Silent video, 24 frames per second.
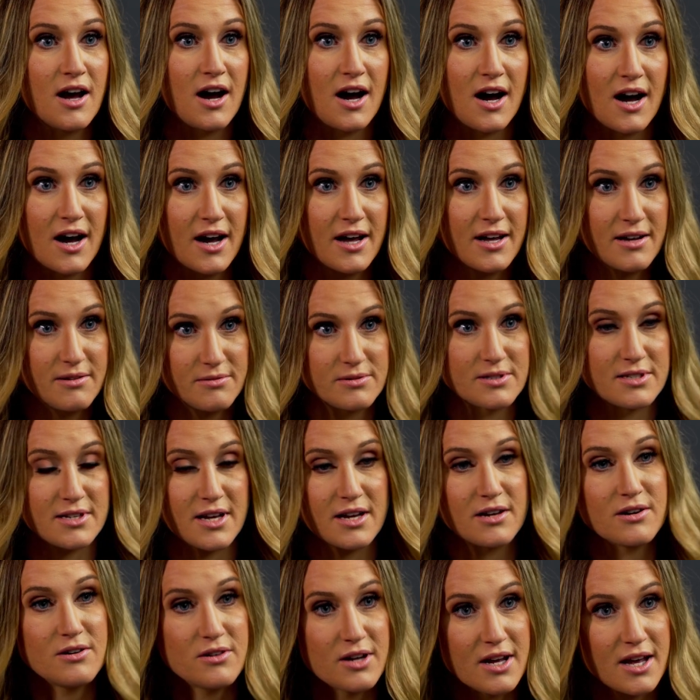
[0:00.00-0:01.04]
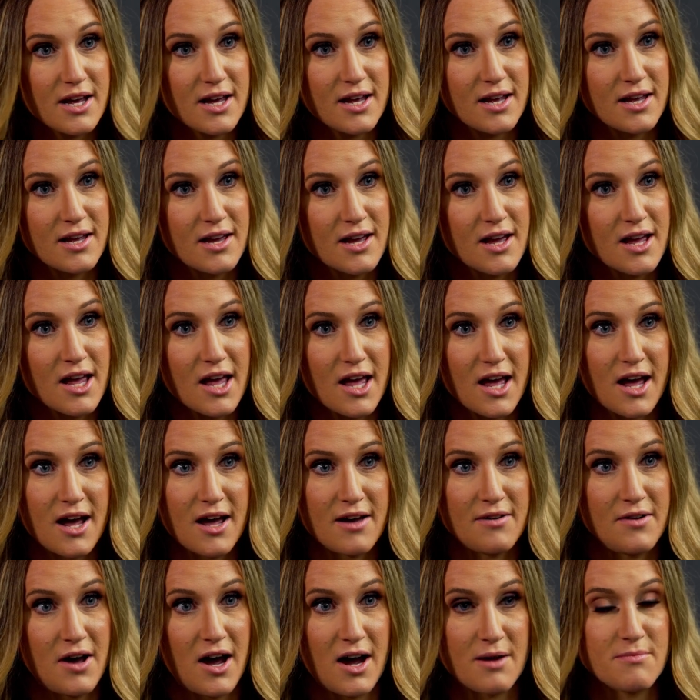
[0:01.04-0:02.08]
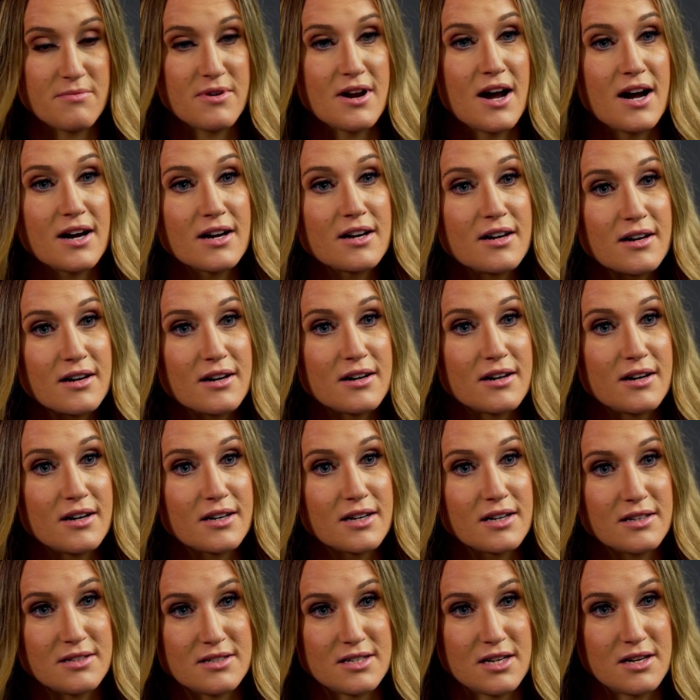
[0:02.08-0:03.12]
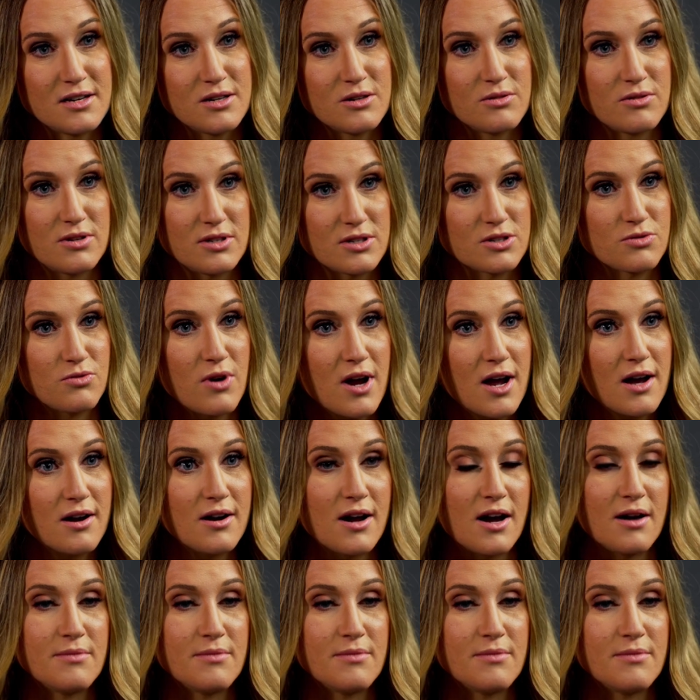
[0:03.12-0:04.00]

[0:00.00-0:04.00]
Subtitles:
I was like, okay, I'm not gonna continue this route.